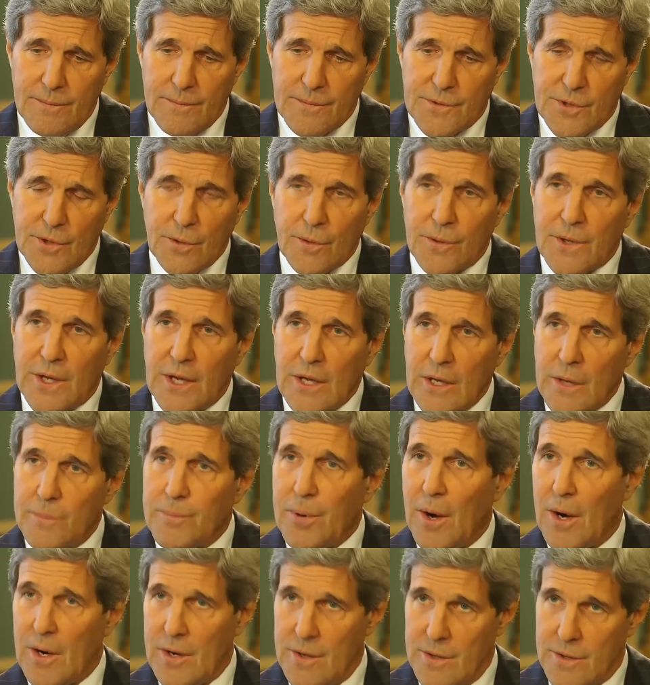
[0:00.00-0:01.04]
two key
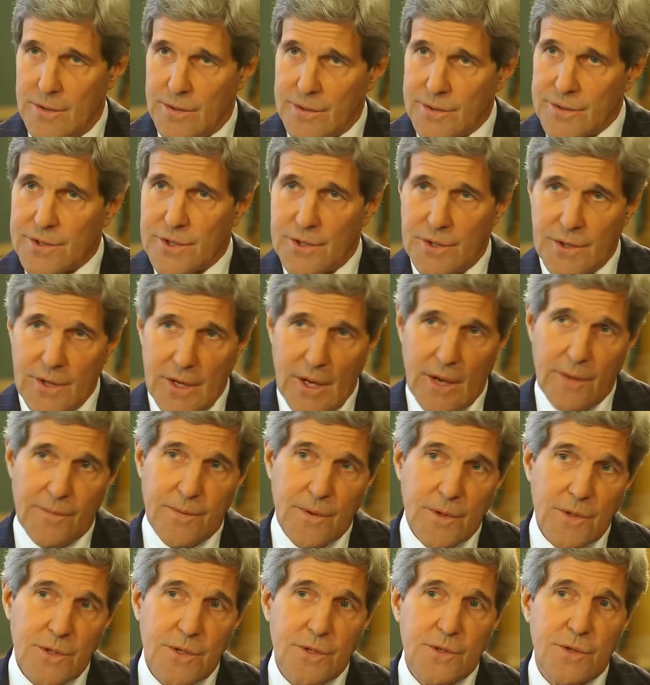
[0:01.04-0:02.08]
partners in the
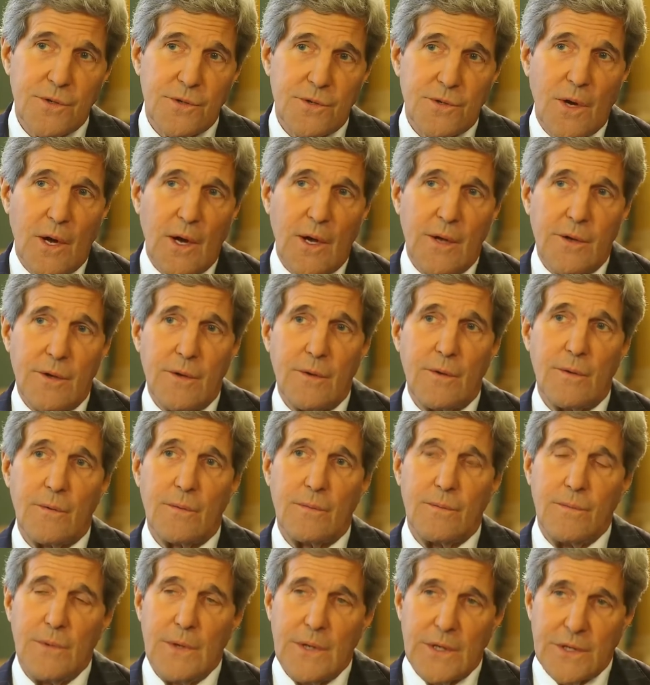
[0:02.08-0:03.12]
efforts to try
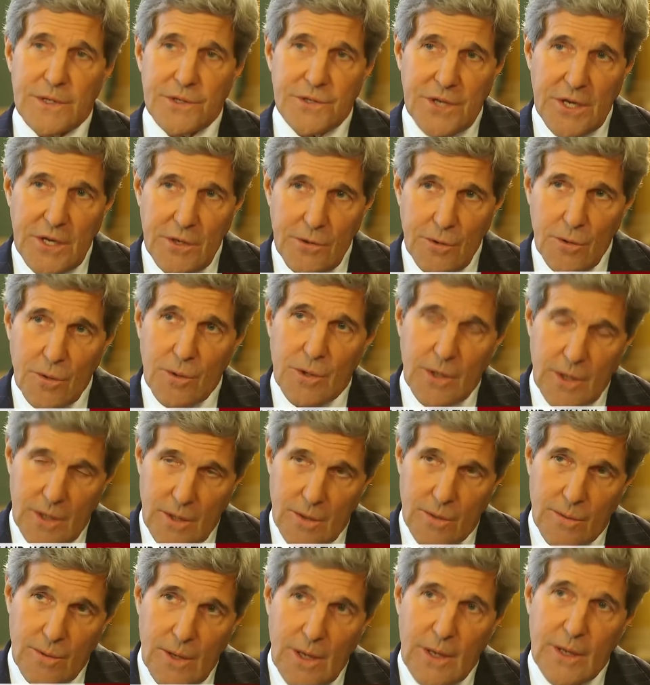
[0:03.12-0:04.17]
to
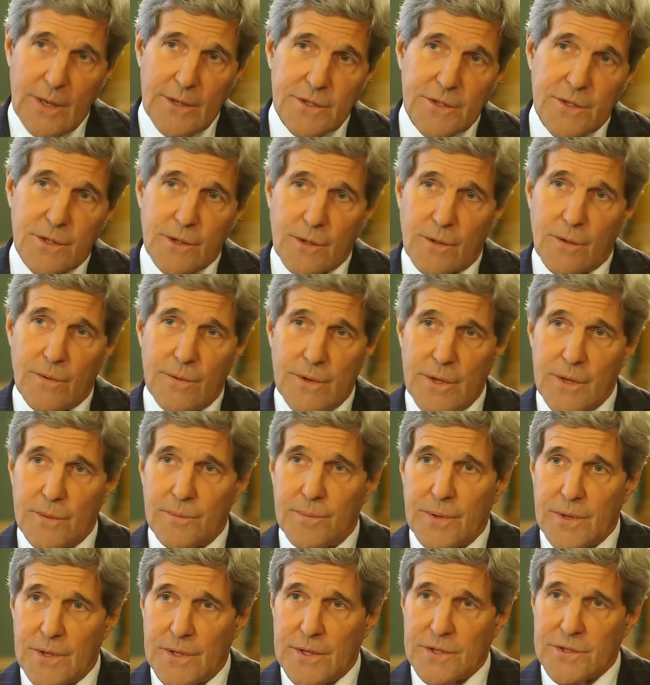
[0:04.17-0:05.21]
denuclearize the Korean
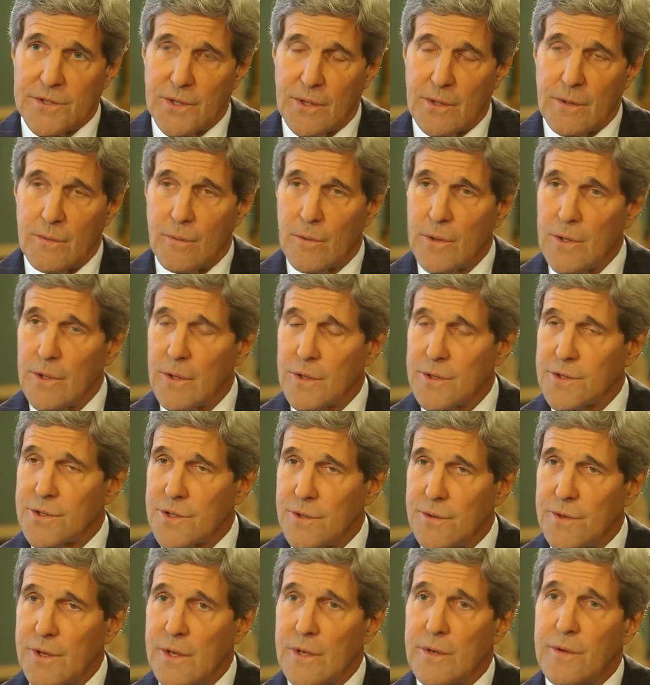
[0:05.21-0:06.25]
Peninsula. We
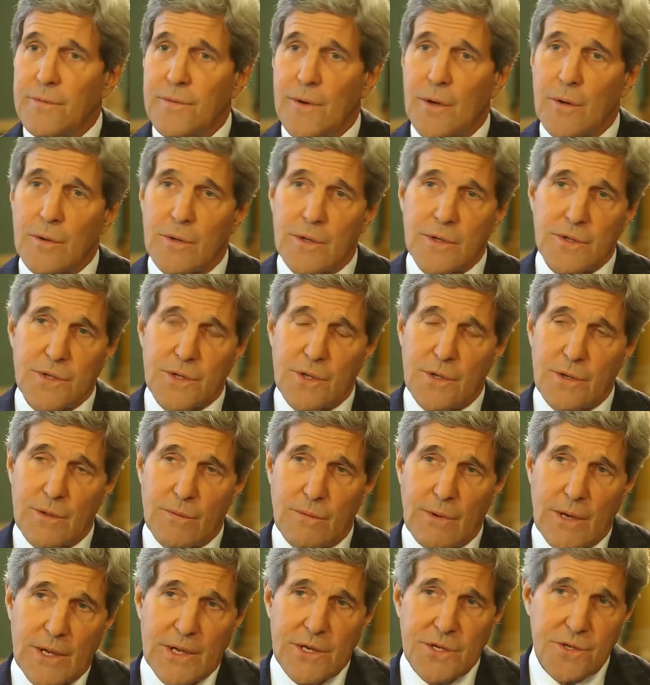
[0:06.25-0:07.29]
also need to focus on the
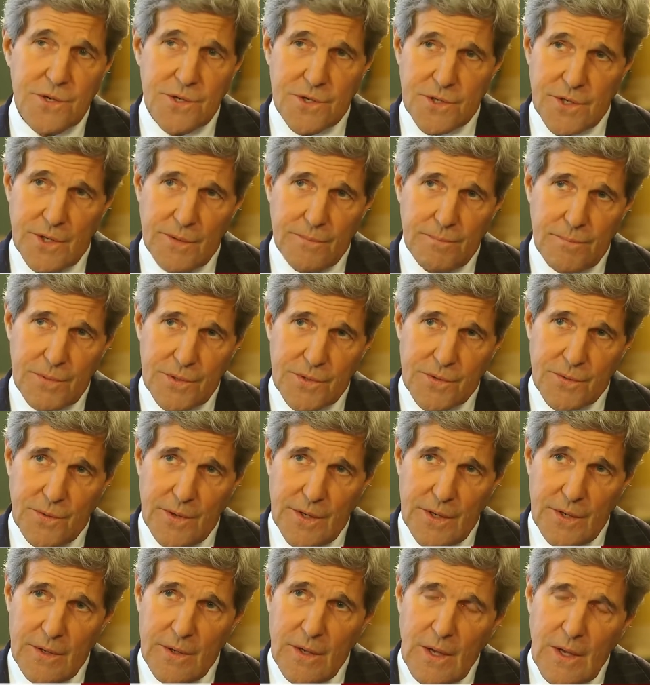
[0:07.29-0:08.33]
relationship
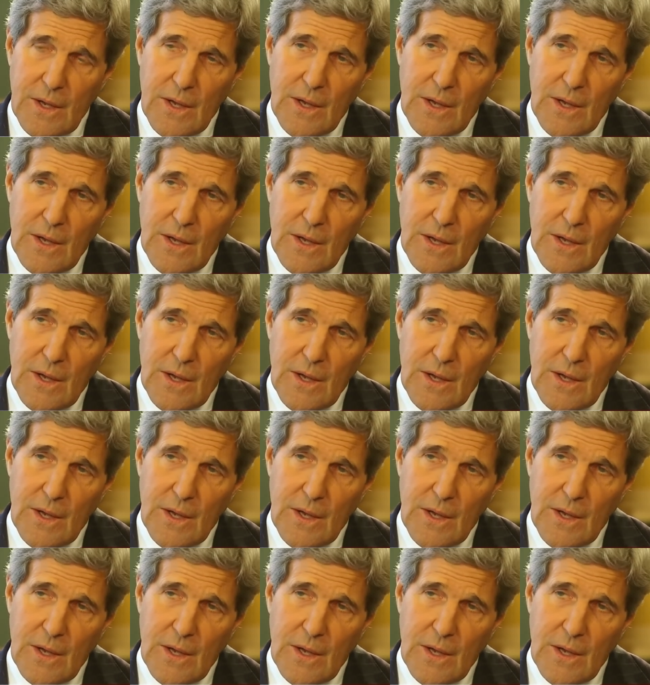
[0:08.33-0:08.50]
between